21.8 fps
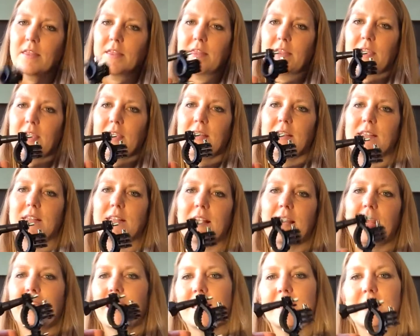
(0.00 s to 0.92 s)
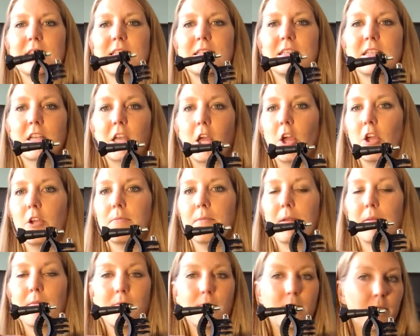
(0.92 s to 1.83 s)
This is to go
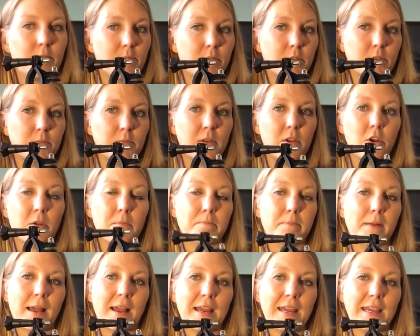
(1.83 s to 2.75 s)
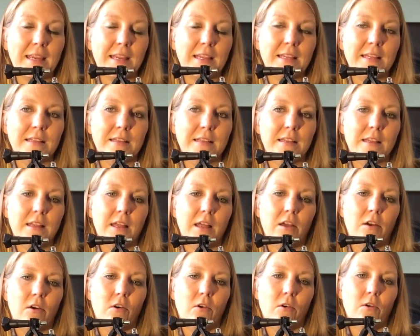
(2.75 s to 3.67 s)
possibly on a bike,
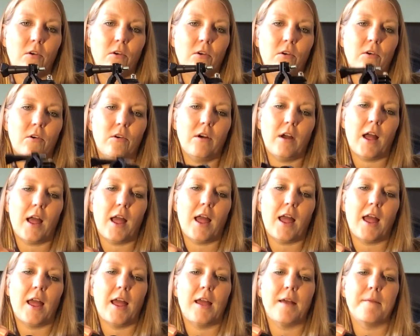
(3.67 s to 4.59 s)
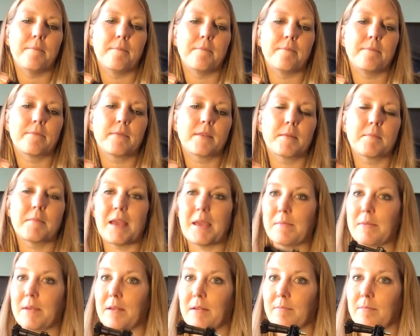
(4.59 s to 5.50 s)
or
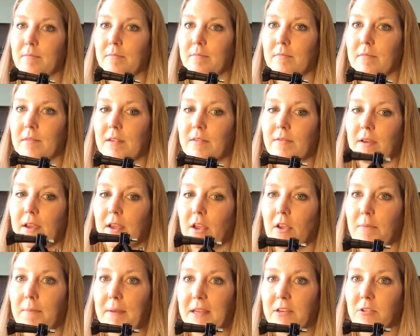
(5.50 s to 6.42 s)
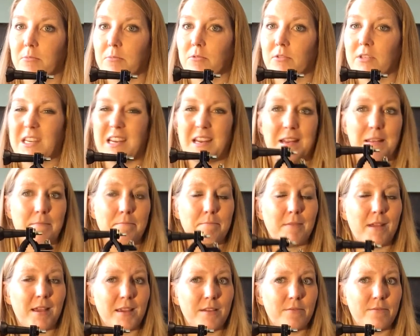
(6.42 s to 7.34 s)
maybe if I go paddleboarding, it
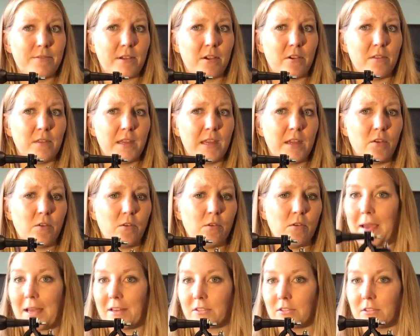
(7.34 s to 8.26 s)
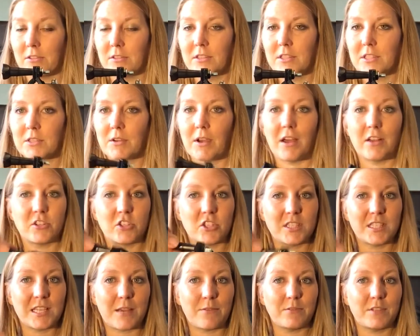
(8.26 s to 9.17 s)
might fit on the paddle. So I'll
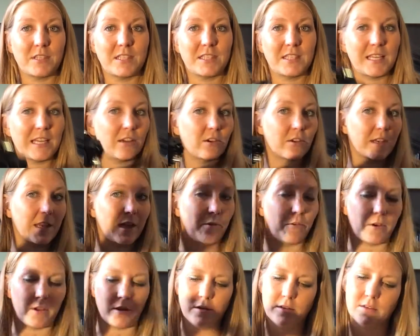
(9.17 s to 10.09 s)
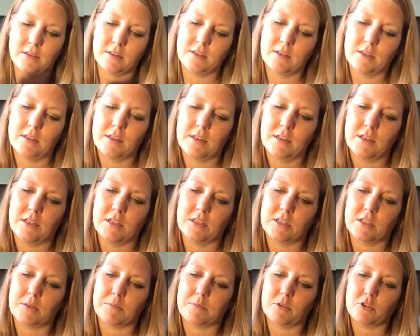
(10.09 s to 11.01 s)
just have to see on that one
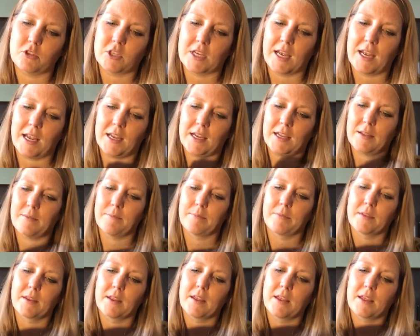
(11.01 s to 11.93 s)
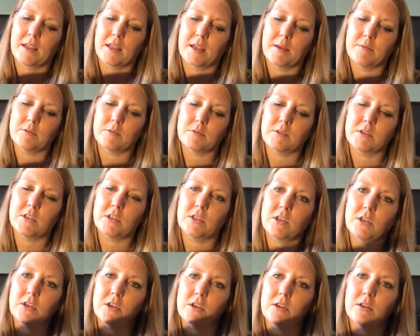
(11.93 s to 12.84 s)
and double check. Comes with
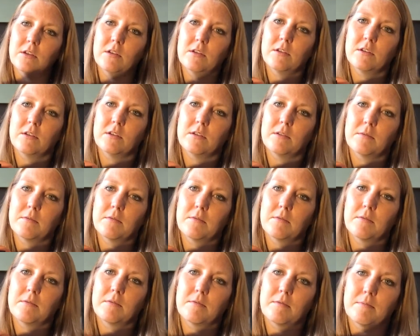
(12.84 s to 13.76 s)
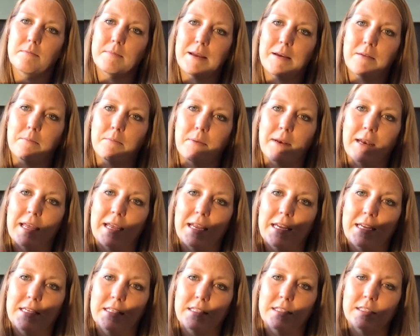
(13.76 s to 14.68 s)
2 mount
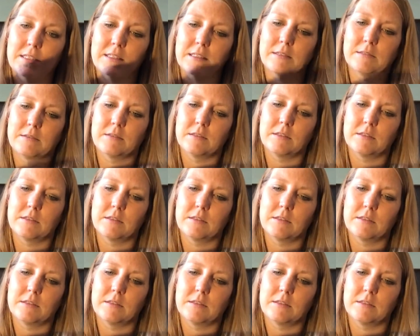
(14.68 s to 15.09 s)
plates,